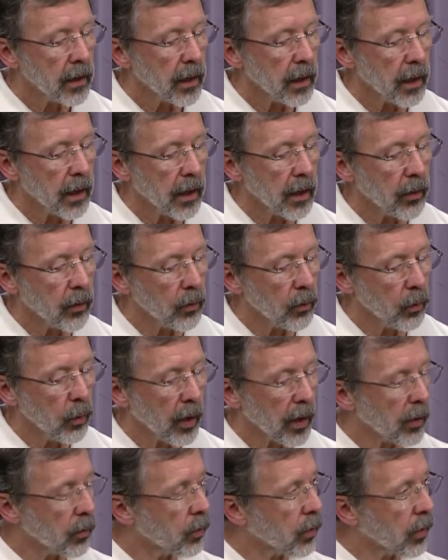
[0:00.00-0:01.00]
Uh,
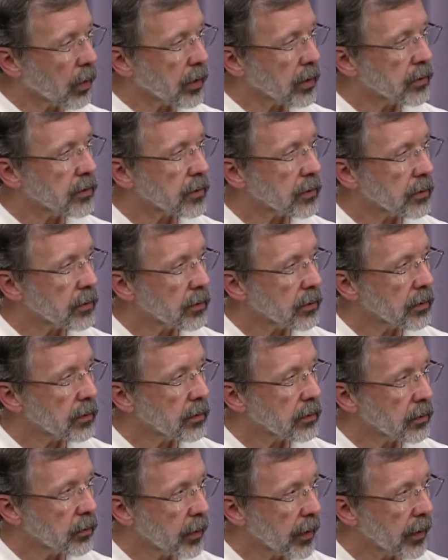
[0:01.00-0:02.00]
won awards
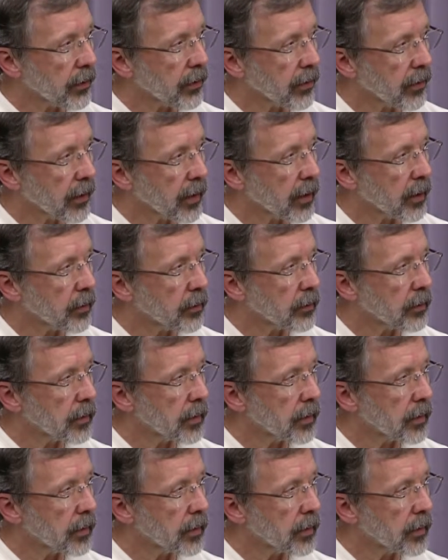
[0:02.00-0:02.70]
with, uh,